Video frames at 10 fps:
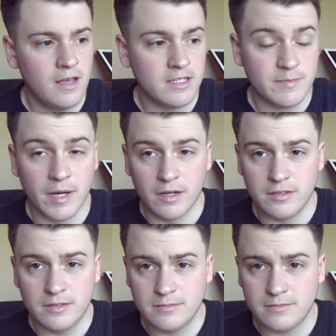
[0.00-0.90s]

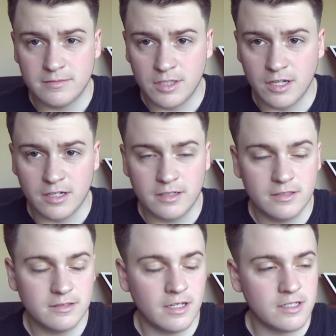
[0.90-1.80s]
smelled good,
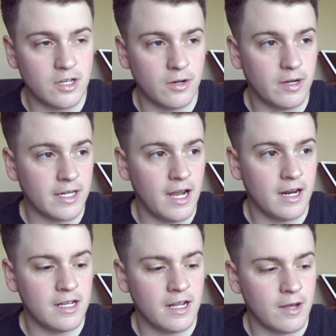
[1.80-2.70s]
and so I
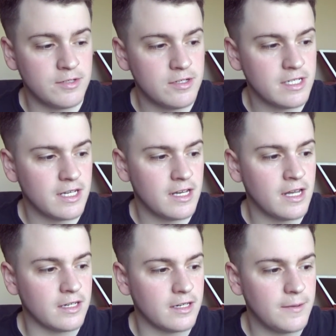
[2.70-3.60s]
got it, and I was using it,
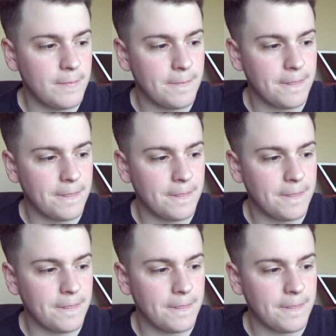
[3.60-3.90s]
and